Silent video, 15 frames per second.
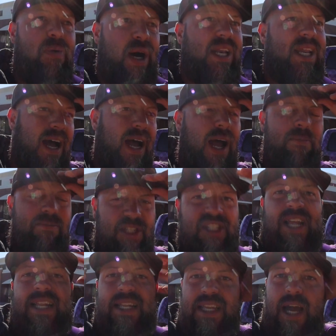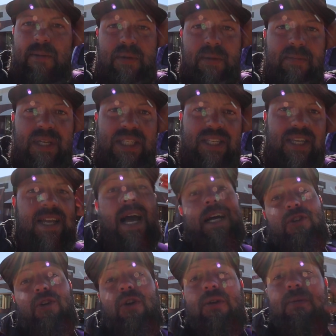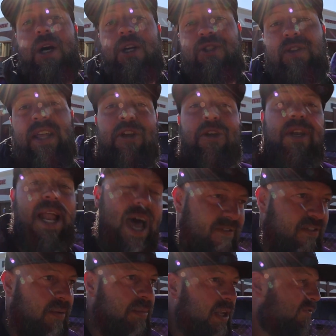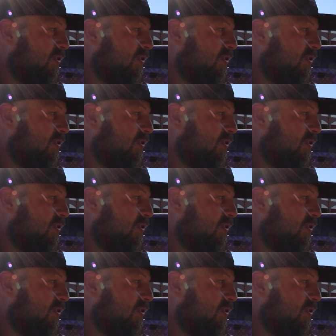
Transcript: But I'm slightly optimistic. I told them also they could laugh at me